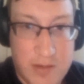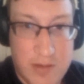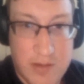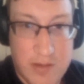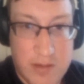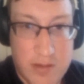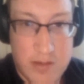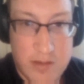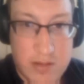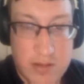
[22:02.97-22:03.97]

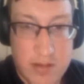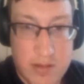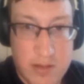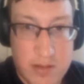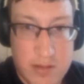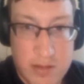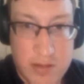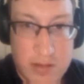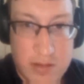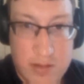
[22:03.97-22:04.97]

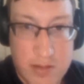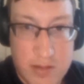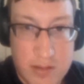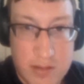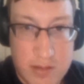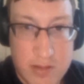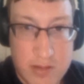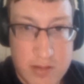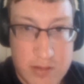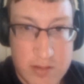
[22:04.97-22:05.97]

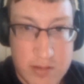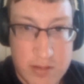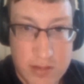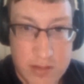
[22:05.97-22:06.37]
(not speaking)